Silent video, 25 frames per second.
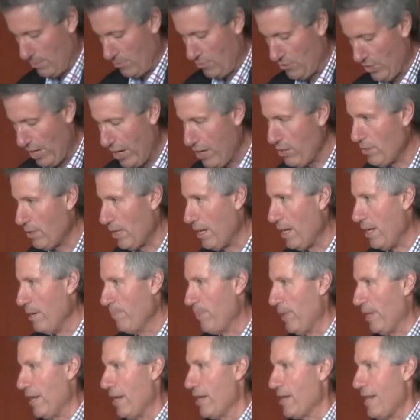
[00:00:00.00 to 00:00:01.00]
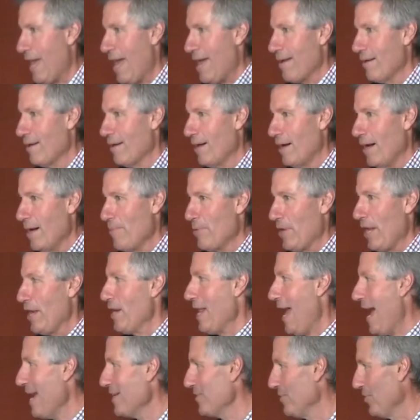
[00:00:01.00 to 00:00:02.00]
Joe. I hope I
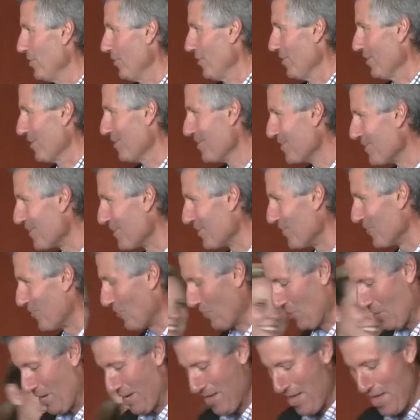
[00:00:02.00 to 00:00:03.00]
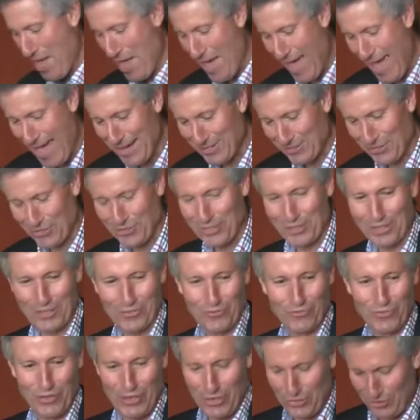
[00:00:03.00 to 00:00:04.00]
don't add to the
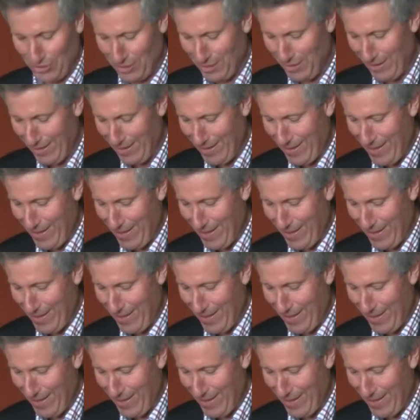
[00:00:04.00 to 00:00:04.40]
confusion.